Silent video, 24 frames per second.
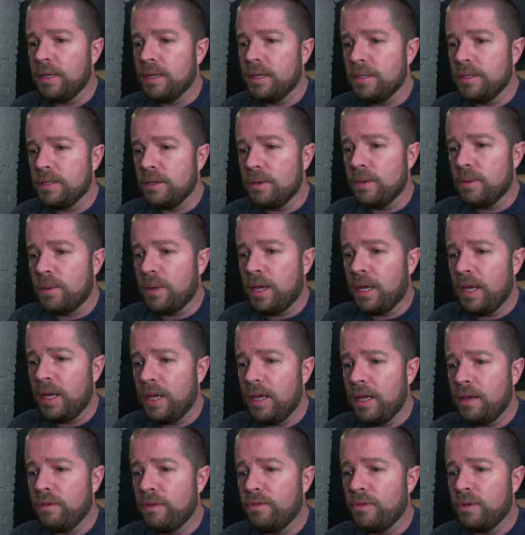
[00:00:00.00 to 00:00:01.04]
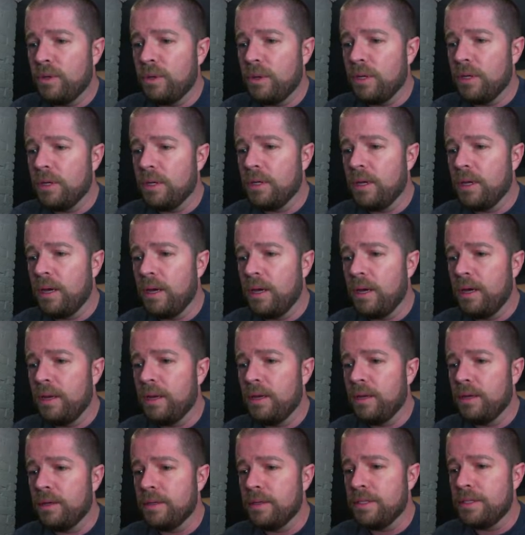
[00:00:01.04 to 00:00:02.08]
okay if you can
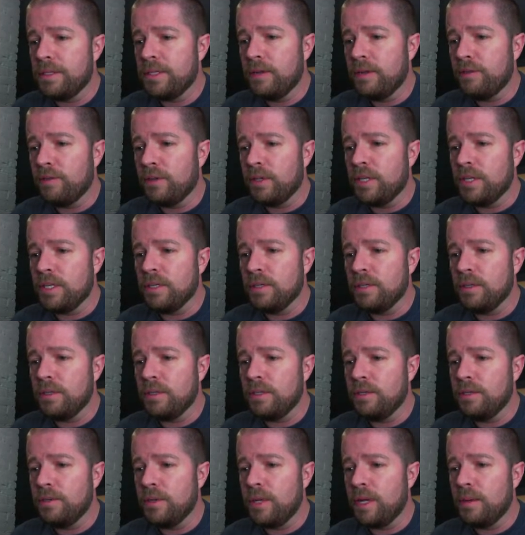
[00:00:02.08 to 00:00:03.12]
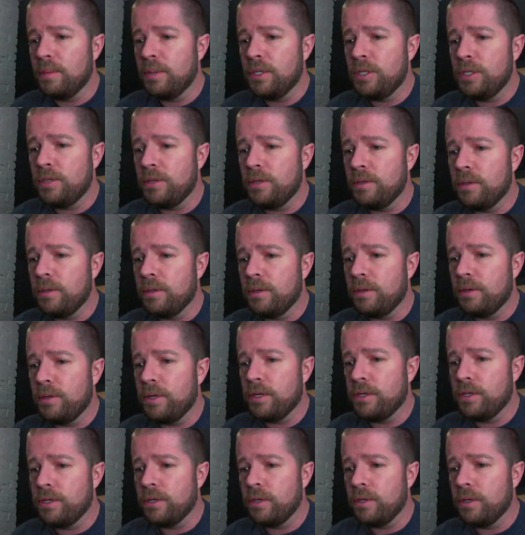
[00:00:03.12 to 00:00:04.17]
safely deal the 2 damage to another creature
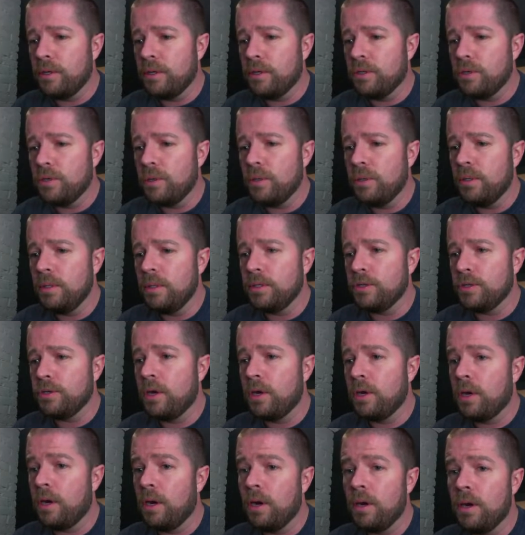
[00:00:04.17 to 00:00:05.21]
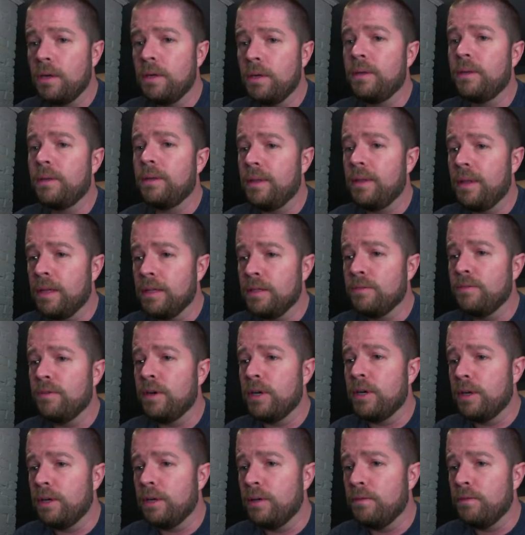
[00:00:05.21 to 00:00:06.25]
you control and draw a card. That's very
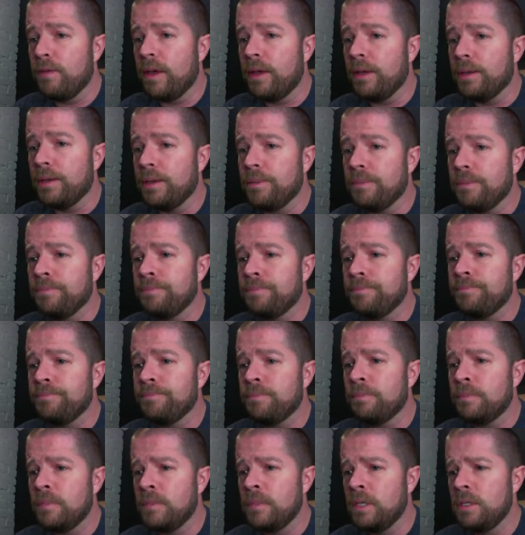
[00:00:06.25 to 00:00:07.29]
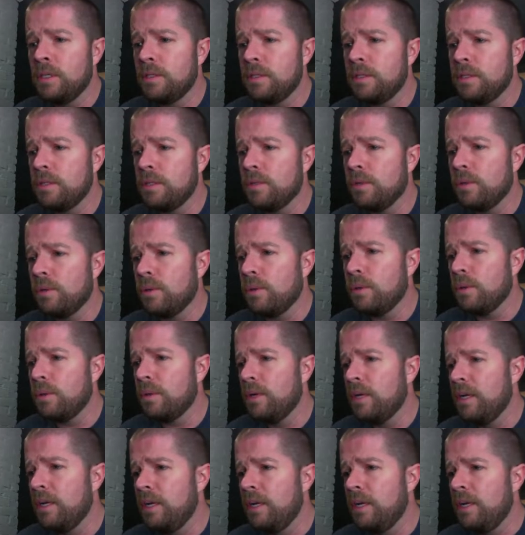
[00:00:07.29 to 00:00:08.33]
good value. So
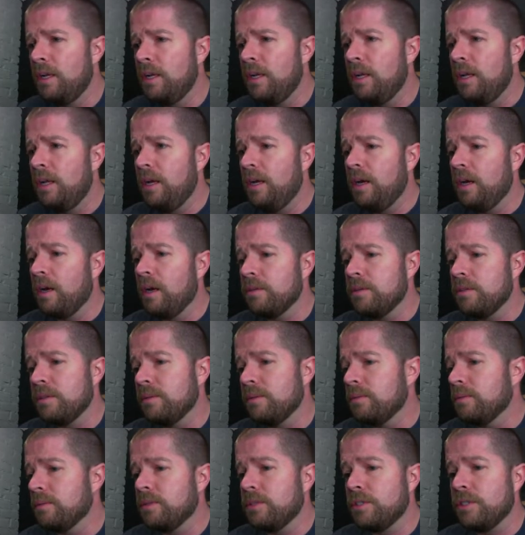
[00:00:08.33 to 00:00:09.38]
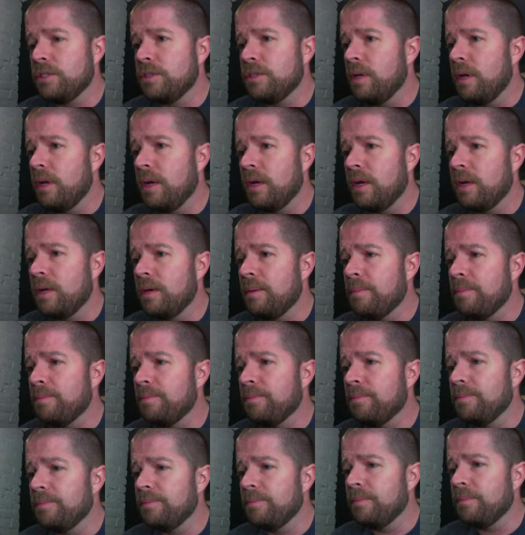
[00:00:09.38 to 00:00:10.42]
I also
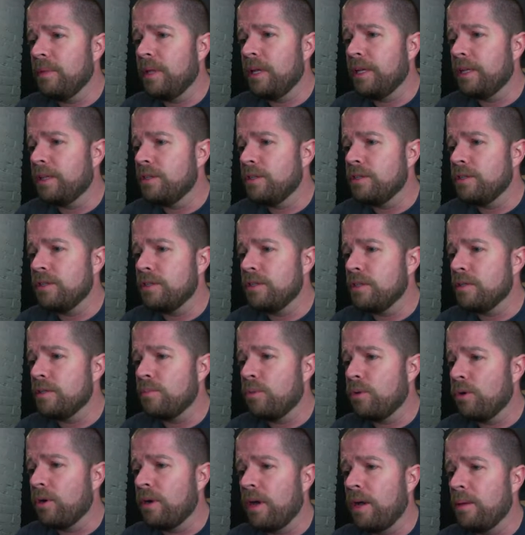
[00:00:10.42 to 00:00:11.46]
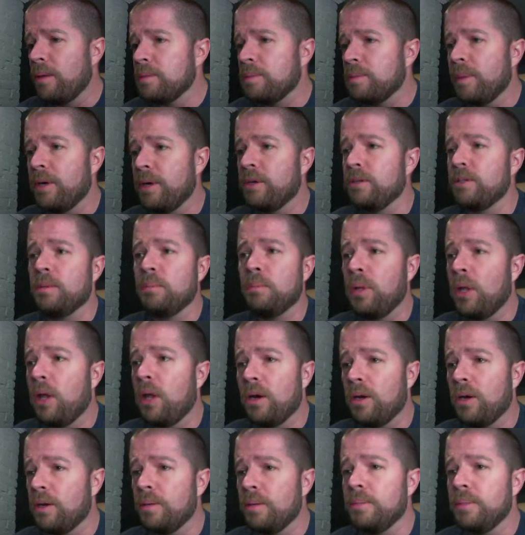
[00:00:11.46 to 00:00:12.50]
like just the Spore Cap Spider as a
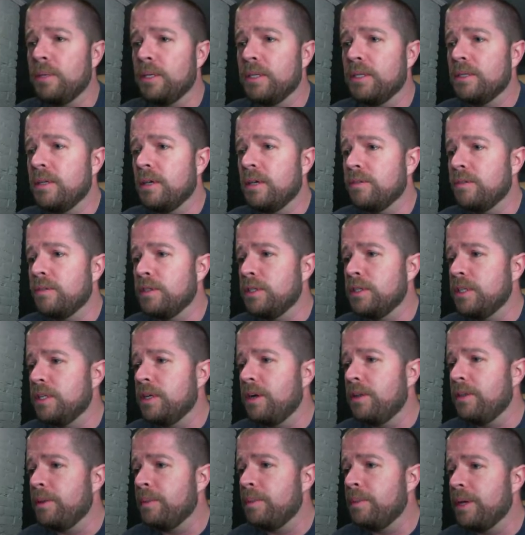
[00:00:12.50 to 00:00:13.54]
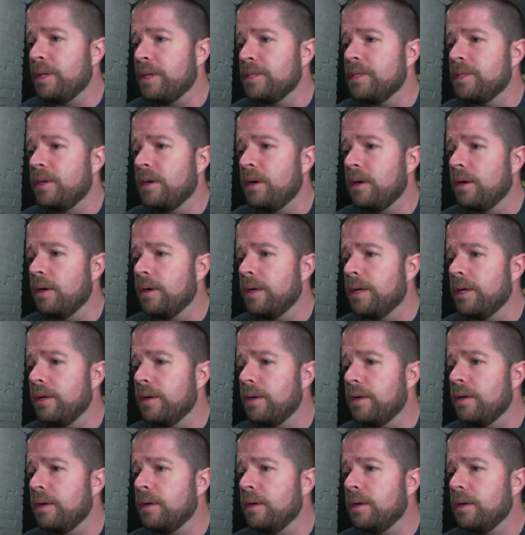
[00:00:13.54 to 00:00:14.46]
blocker, but it's obviously not the best card here.